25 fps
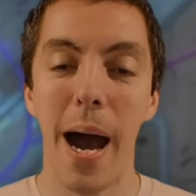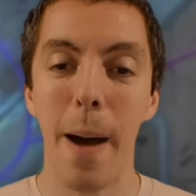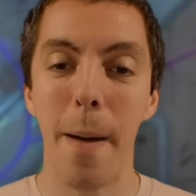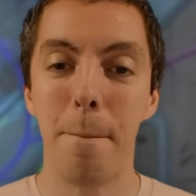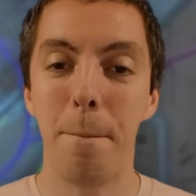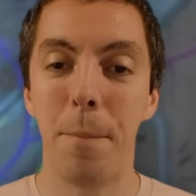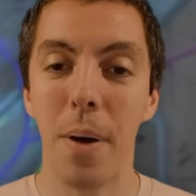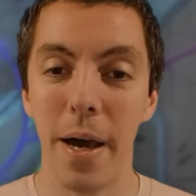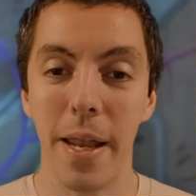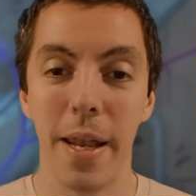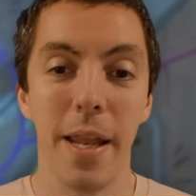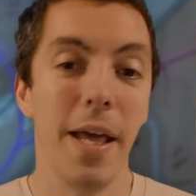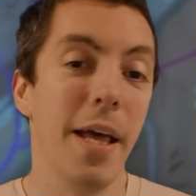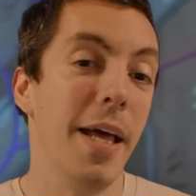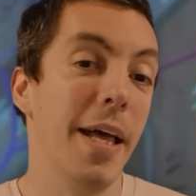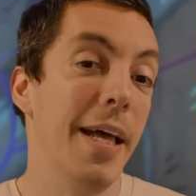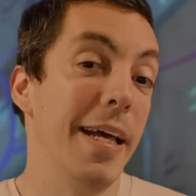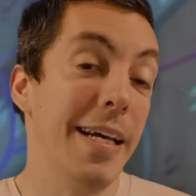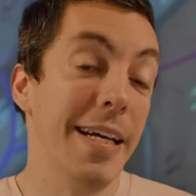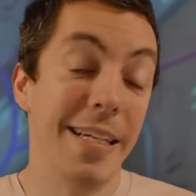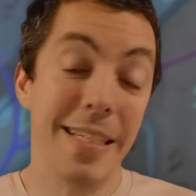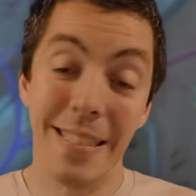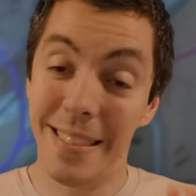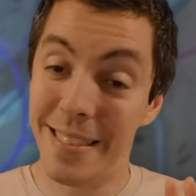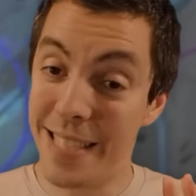But
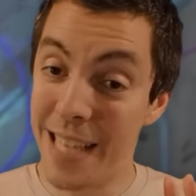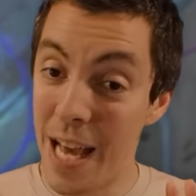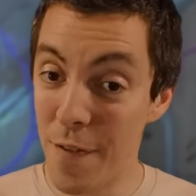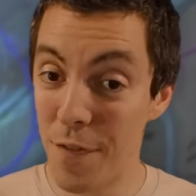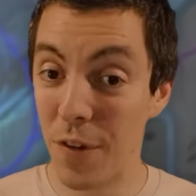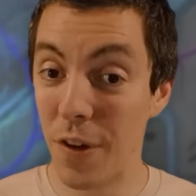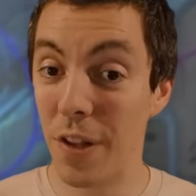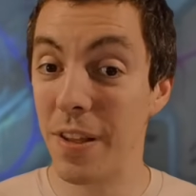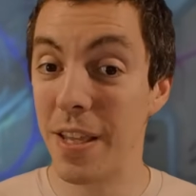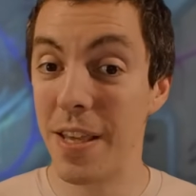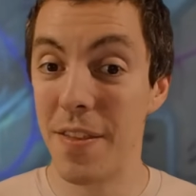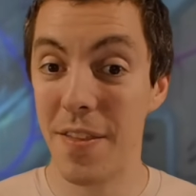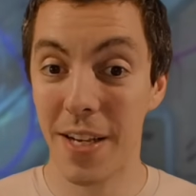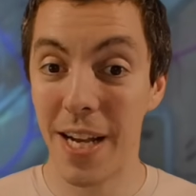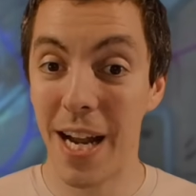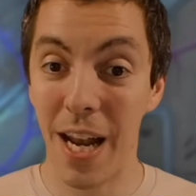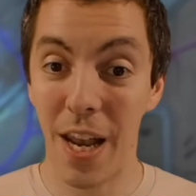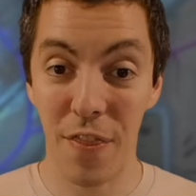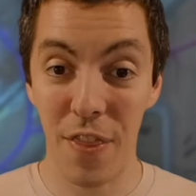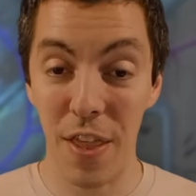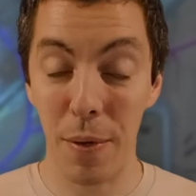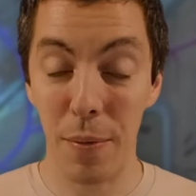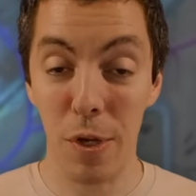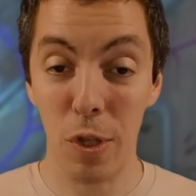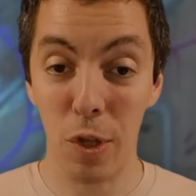definitely the kind of
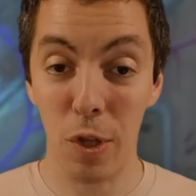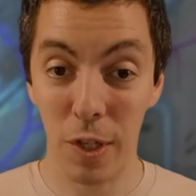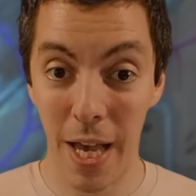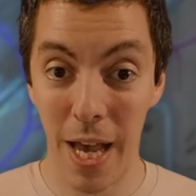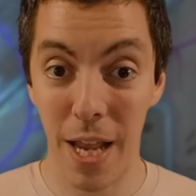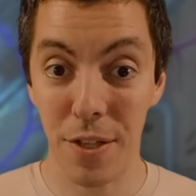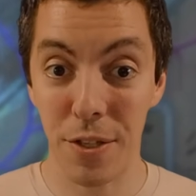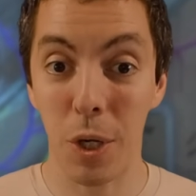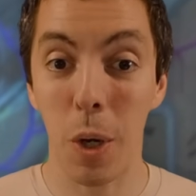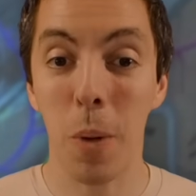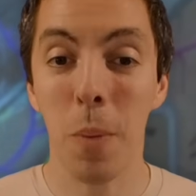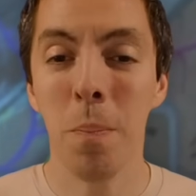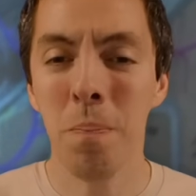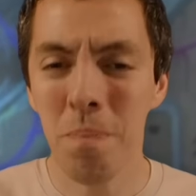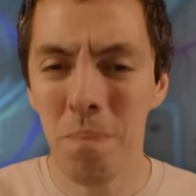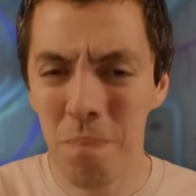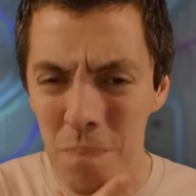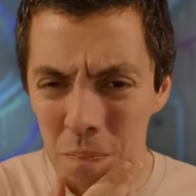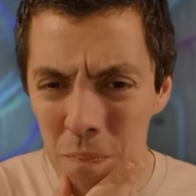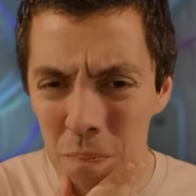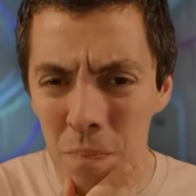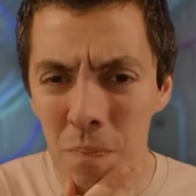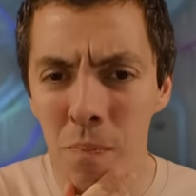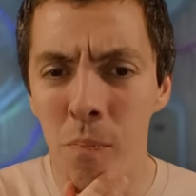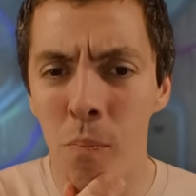thing we look at and go,
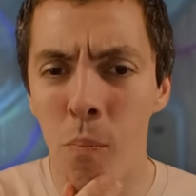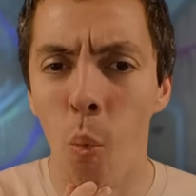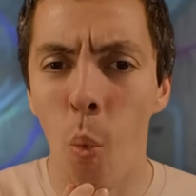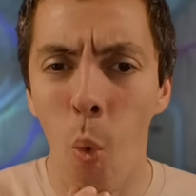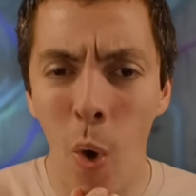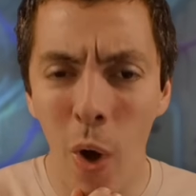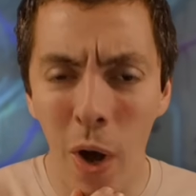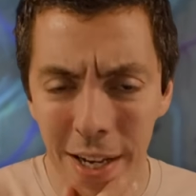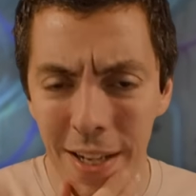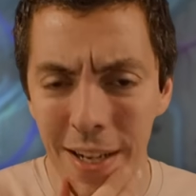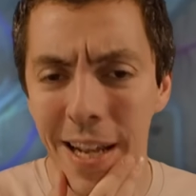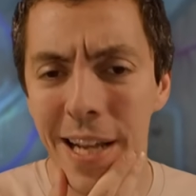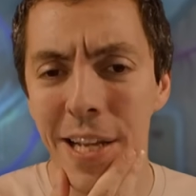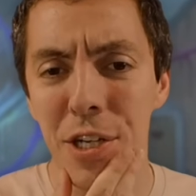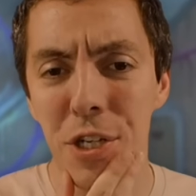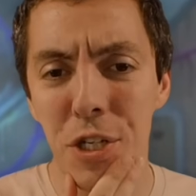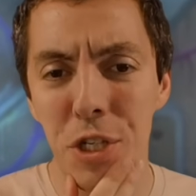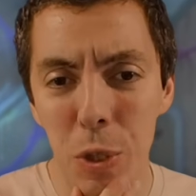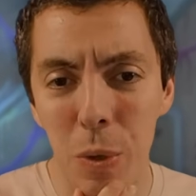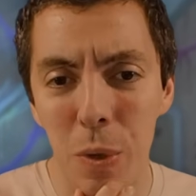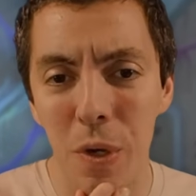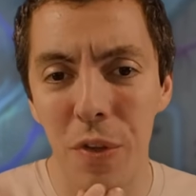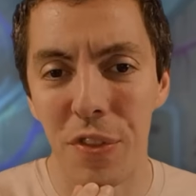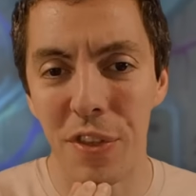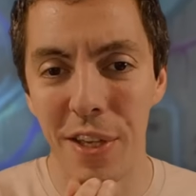what could I do
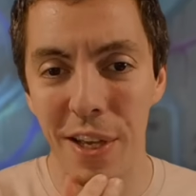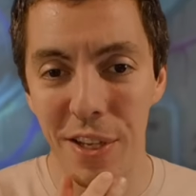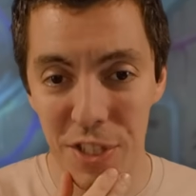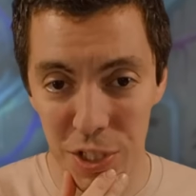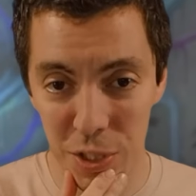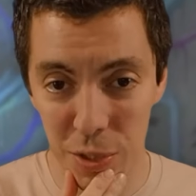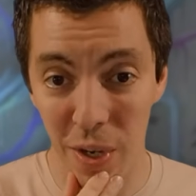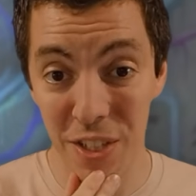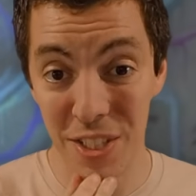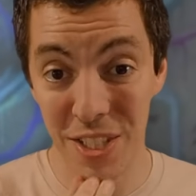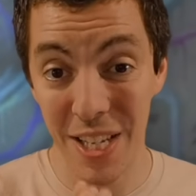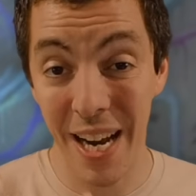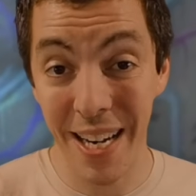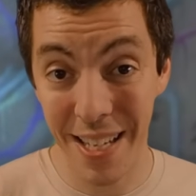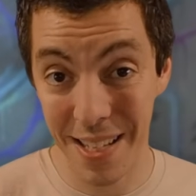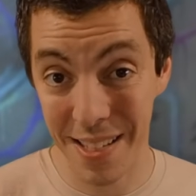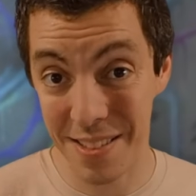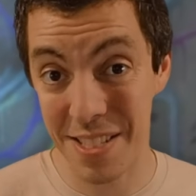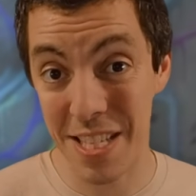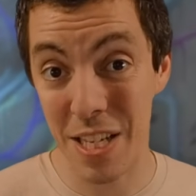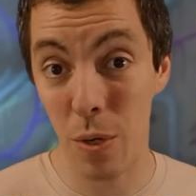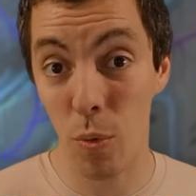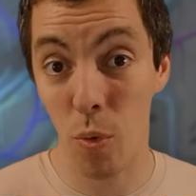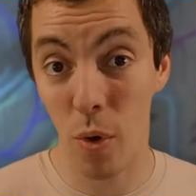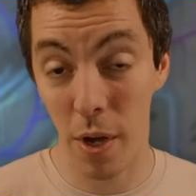with this? So excited to
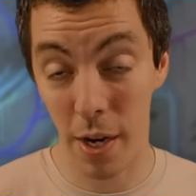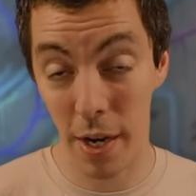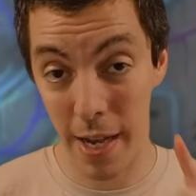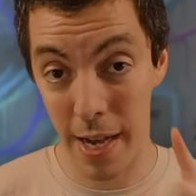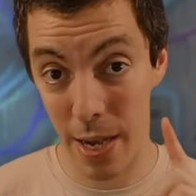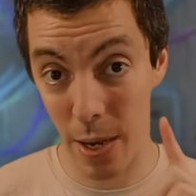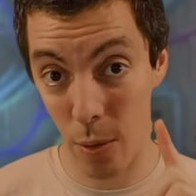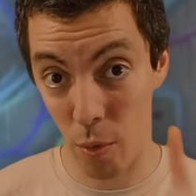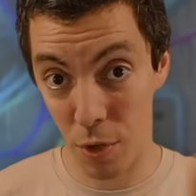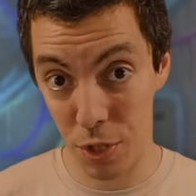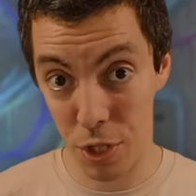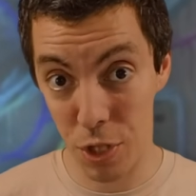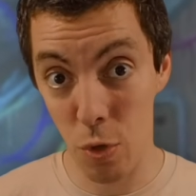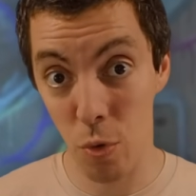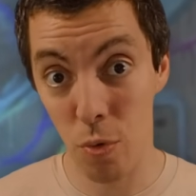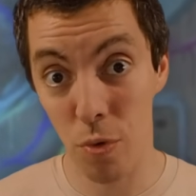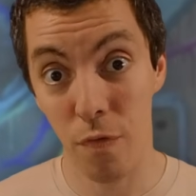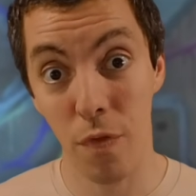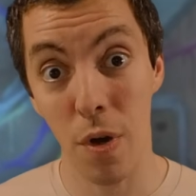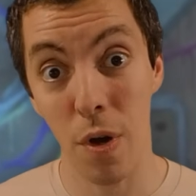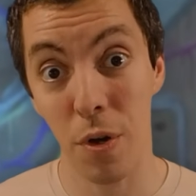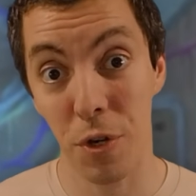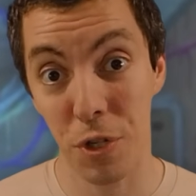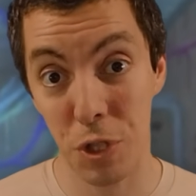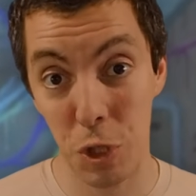see what you
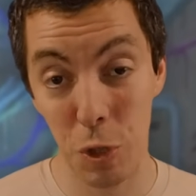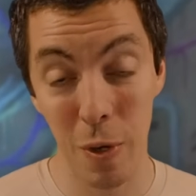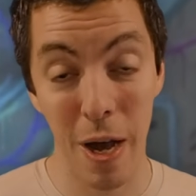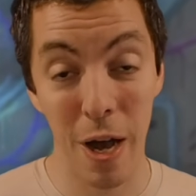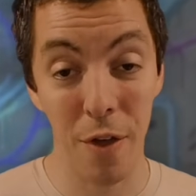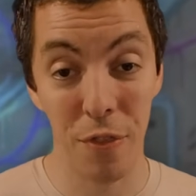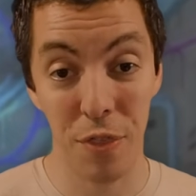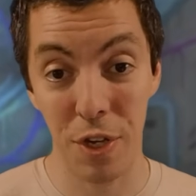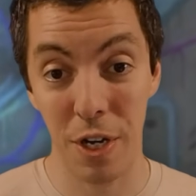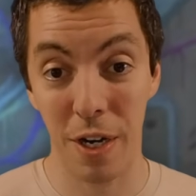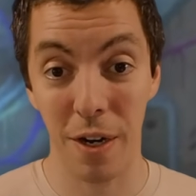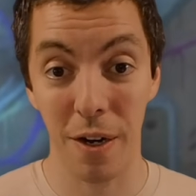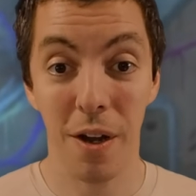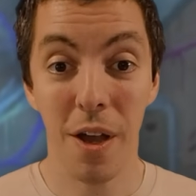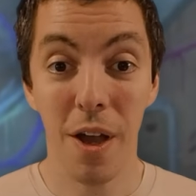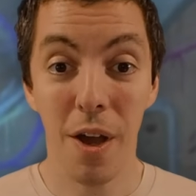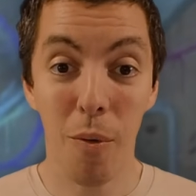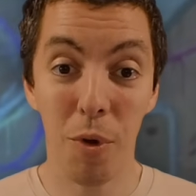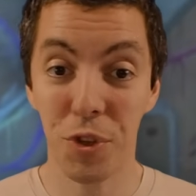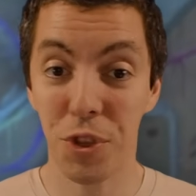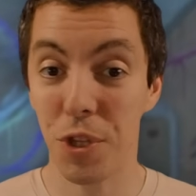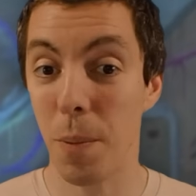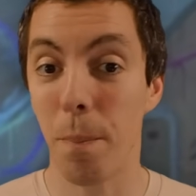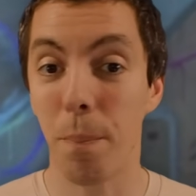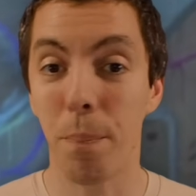folks do out there,
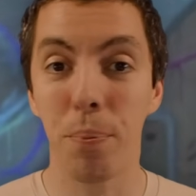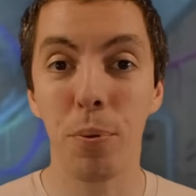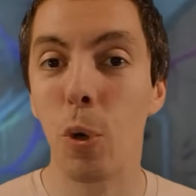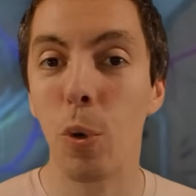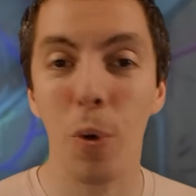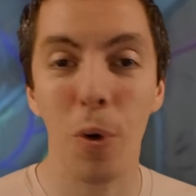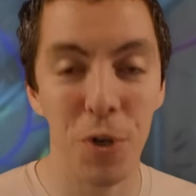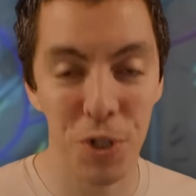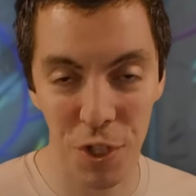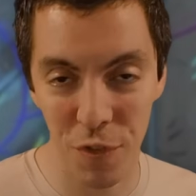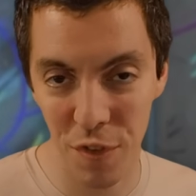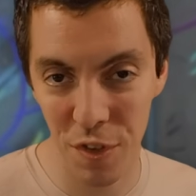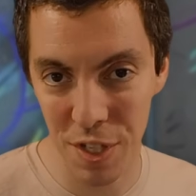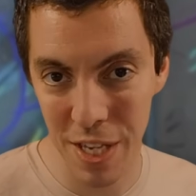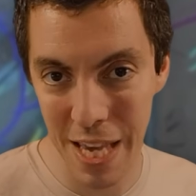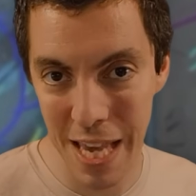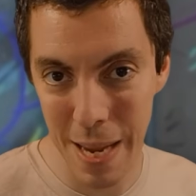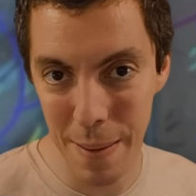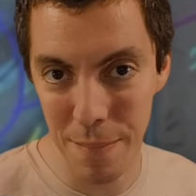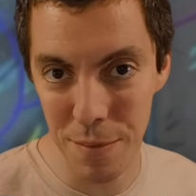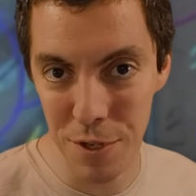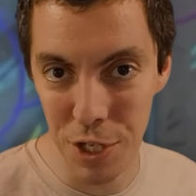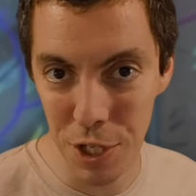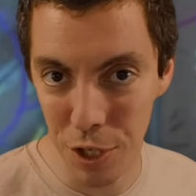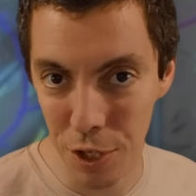what the brewers of the
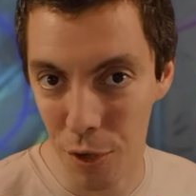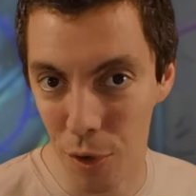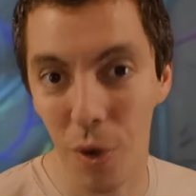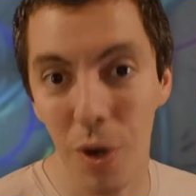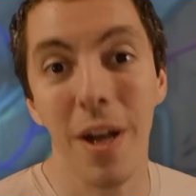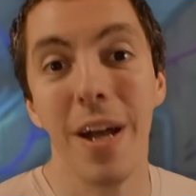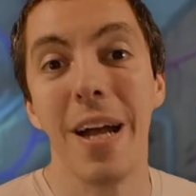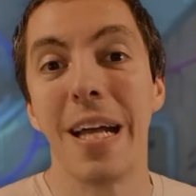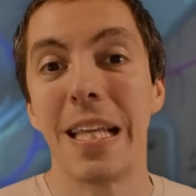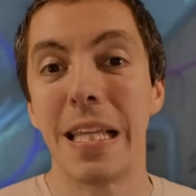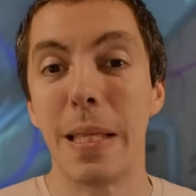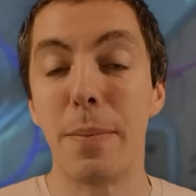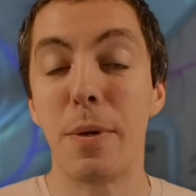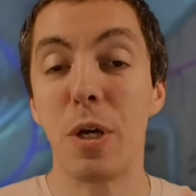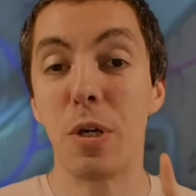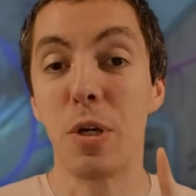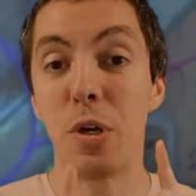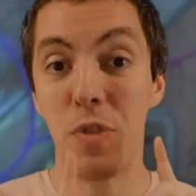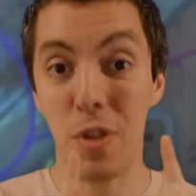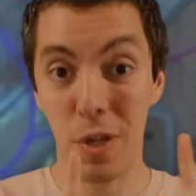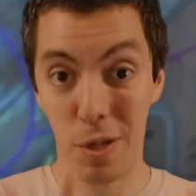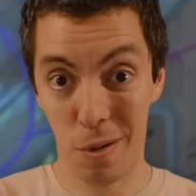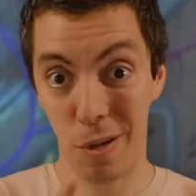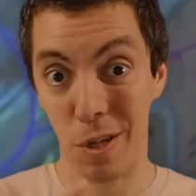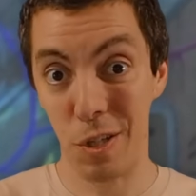game do. Let me know what you
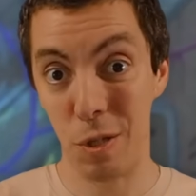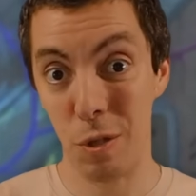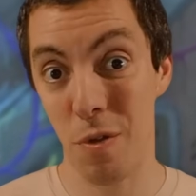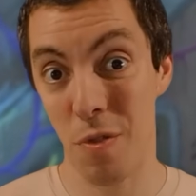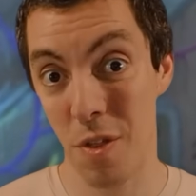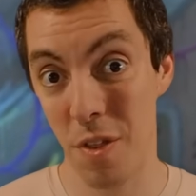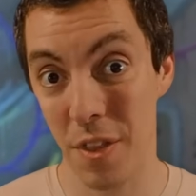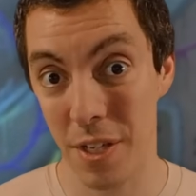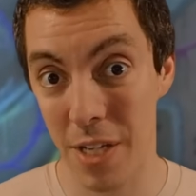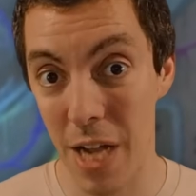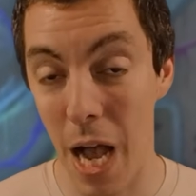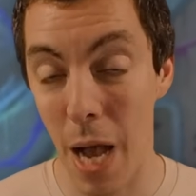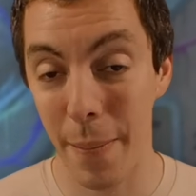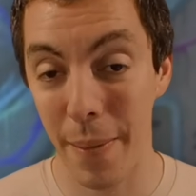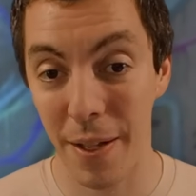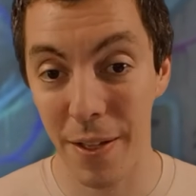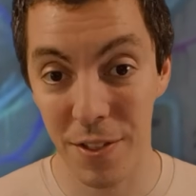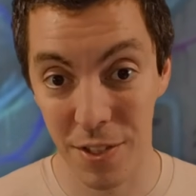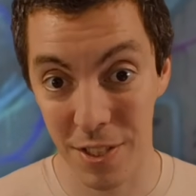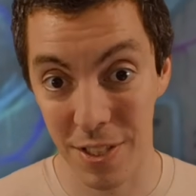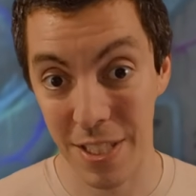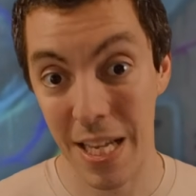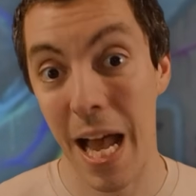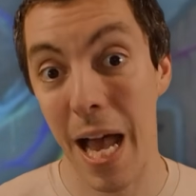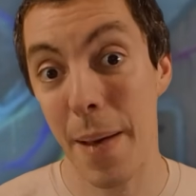think you're going to do with it in the comments,
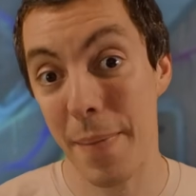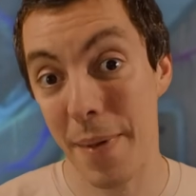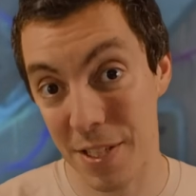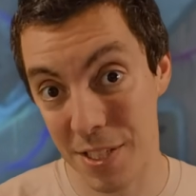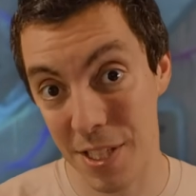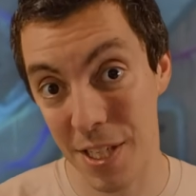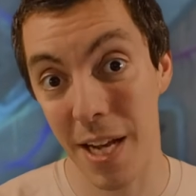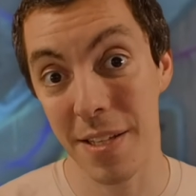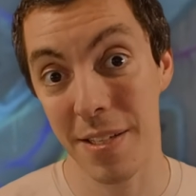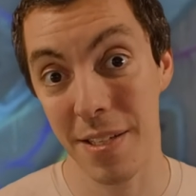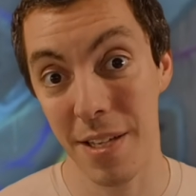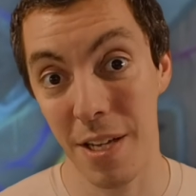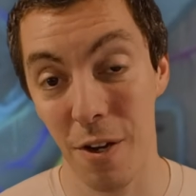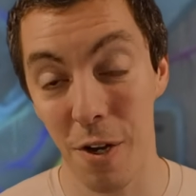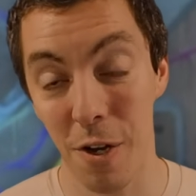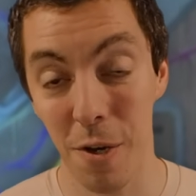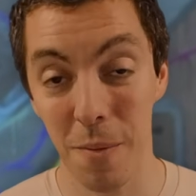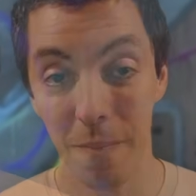because I'm excited to hear it.